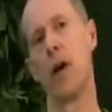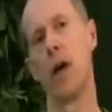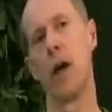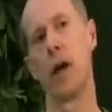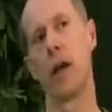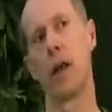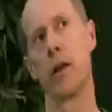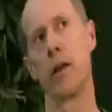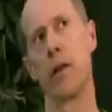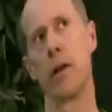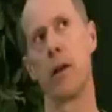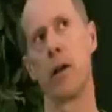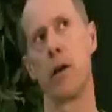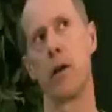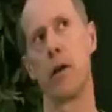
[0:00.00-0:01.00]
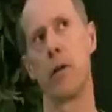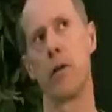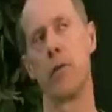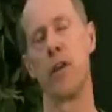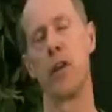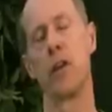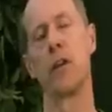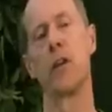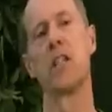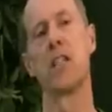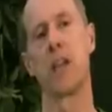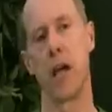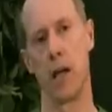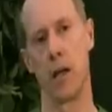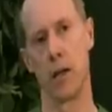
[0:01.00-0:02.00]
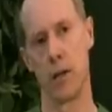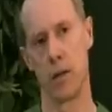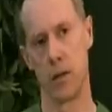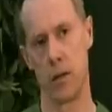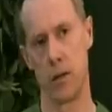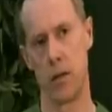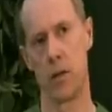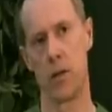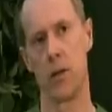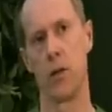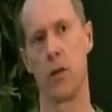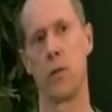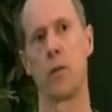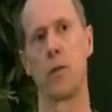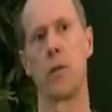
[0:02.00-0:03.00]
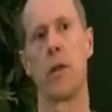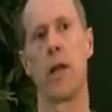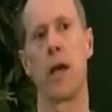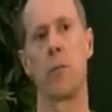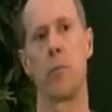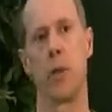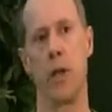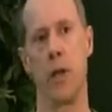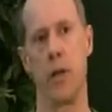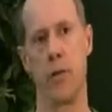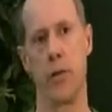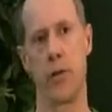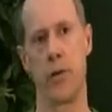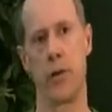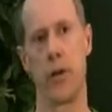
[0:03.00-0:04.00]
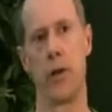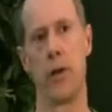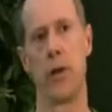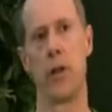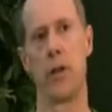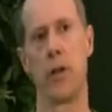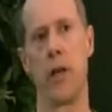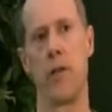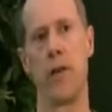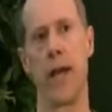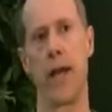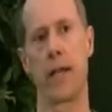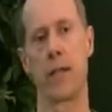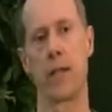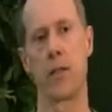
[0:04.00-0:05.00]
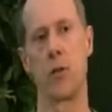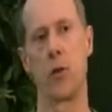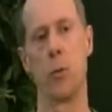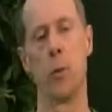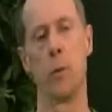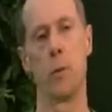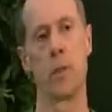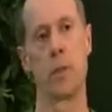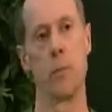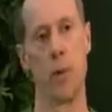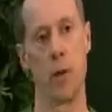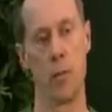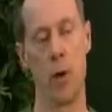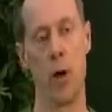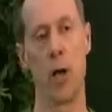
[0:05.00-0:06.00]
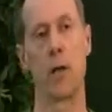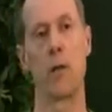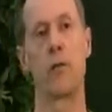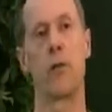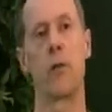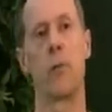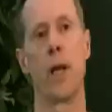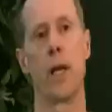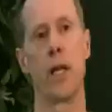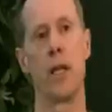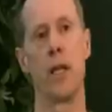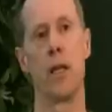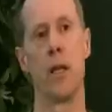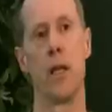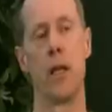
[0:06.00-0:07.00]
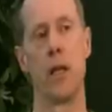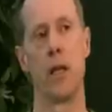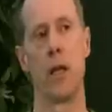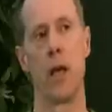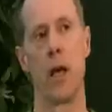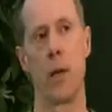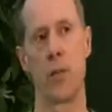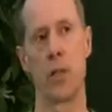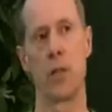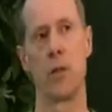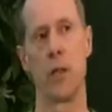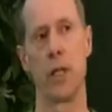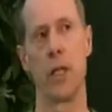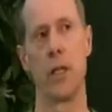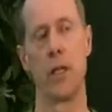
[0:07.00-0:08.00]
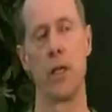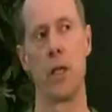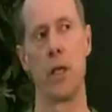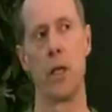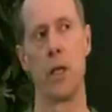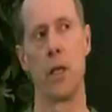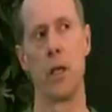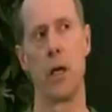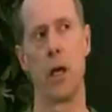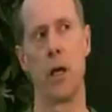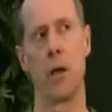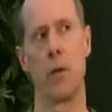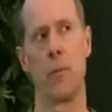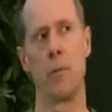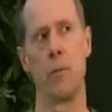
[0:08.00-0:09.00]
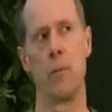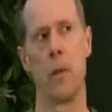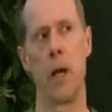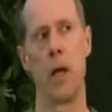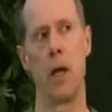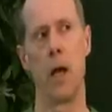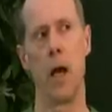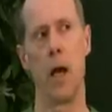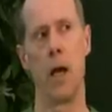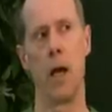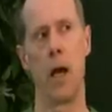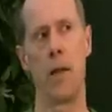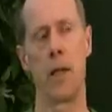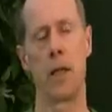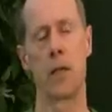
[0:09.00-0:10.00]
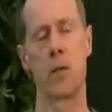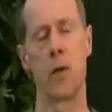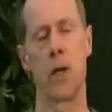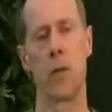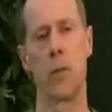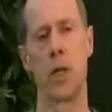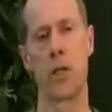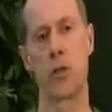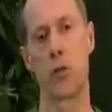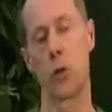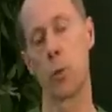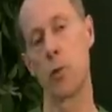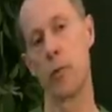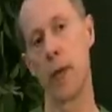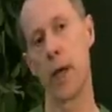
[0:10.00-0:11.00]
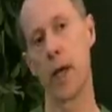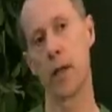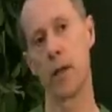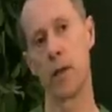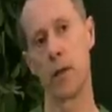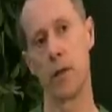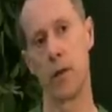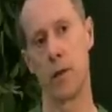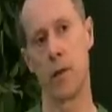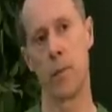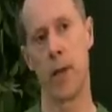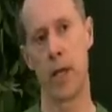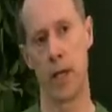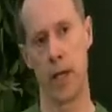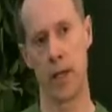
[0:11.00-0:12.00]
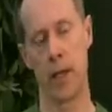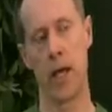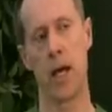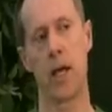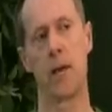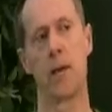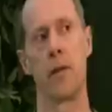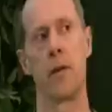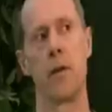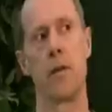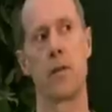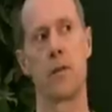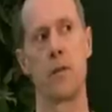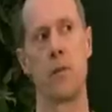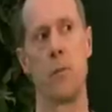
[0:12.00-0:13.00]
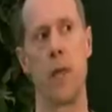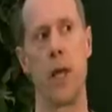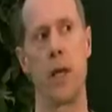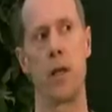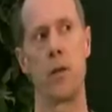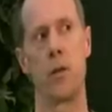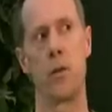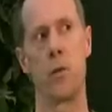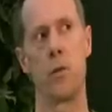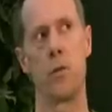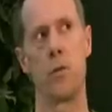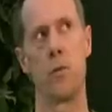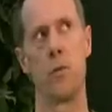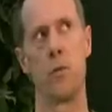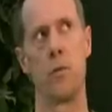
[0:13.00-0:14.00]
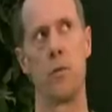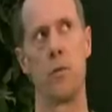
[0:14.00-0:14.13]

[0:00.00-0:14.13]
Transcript: and feel entitled, to that behavior, to having access to a woman's body for money. Absolutely. I think it's quite a mixed group of men. There are men like that. There are also men who